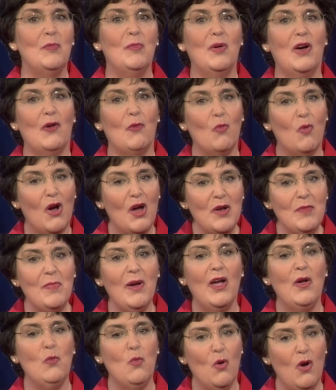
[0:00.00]
But one
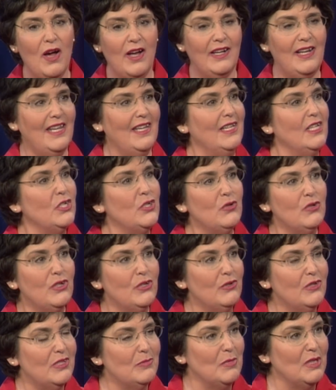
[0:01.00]
by one, he
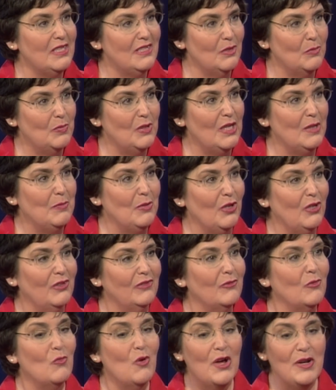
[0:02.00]
introduced me to
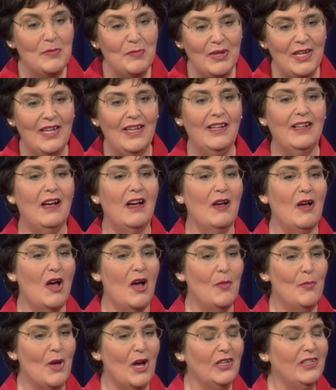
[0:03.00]
people, one being
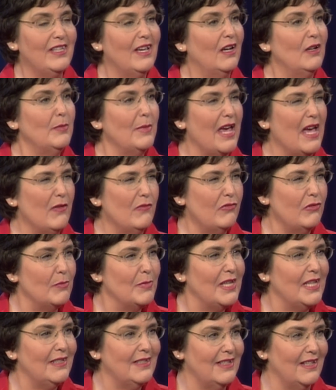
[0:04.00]
a young man
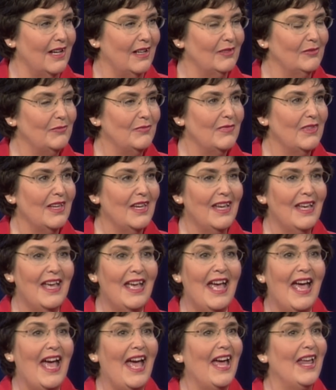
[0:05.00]
from India.
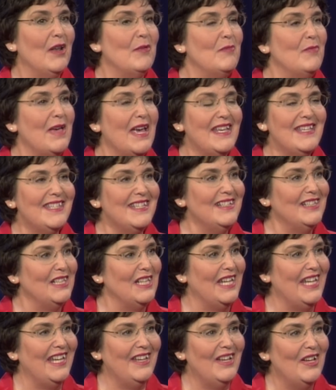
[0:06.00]
And
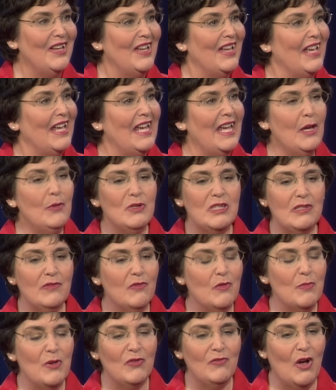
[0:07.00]
amazingly, he was
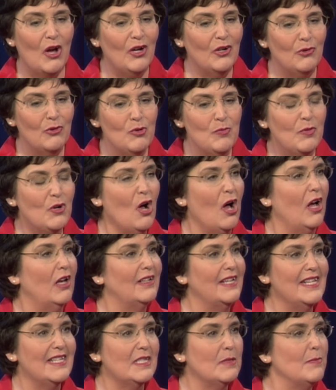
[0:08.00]
from a group
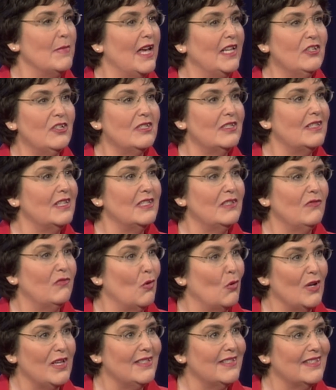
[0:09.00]
called His Majesty's
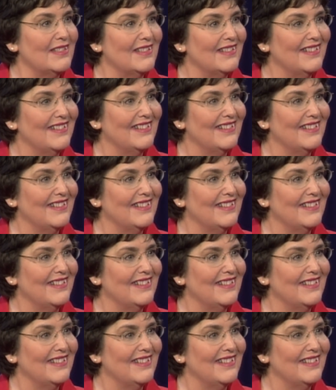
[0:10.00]
Voice.